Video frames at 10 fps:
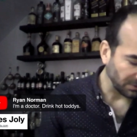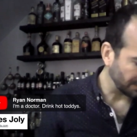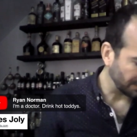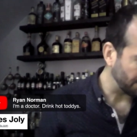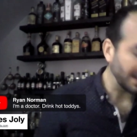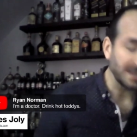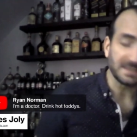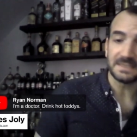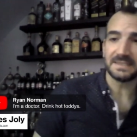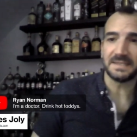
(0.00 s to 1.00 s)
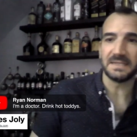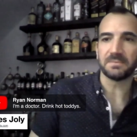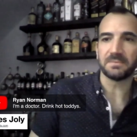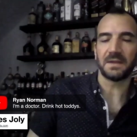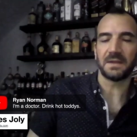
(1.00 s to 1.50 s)
an amazing tea
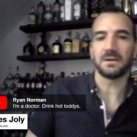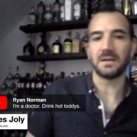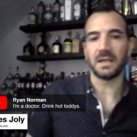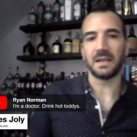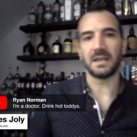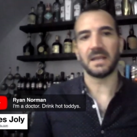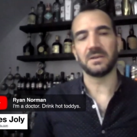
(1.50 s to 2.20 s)
purveyor, and